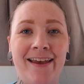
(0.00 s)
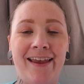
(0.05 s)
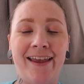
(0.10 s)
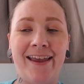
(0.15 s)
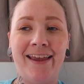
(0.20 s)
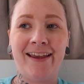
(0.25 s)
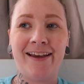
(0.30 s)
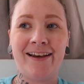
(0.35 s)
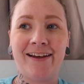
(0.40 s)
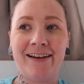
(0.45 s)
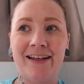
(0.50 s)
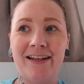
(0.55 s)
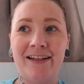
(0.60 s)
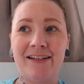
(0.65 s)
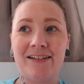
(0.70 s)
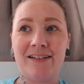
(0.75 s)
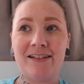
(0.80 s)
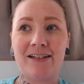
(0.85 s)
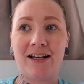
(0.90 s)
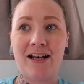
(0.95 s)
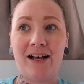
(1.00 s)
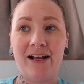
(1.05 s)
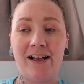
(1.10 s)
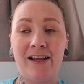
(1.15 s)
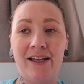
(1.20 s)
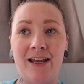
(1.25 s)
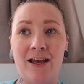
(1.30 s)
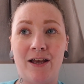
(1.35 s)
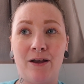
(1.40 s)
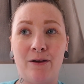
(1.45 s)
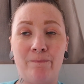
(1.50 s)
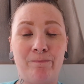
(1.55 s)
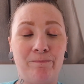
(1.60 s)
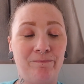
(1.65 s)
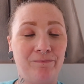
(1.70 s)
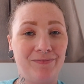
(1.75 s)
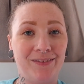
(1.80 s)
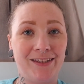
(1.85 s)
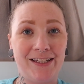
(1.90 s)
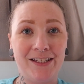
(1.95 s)
and I
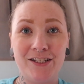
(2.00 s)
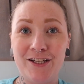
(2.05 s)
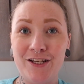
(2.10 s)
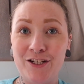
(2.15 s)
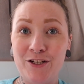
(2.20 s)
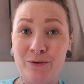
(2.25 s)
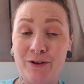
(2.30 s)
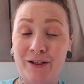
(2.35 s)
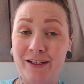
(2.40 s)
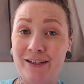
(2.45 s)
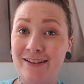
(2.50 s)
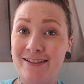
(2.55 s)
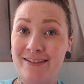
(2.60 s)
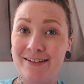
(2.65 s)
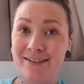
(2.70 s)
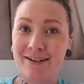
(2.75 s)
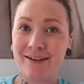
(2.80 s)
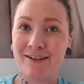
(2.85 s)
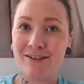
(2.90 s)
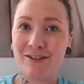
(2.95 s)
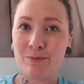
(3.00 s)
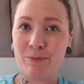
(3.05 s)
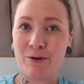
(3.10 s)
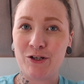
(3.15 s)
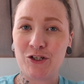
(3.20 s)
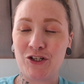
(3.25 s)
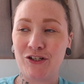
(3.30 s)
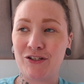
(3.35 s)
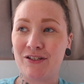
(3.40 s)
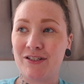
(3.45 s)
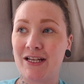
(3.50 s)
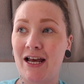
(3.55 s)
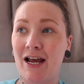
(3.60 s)
am continuing sending submissions.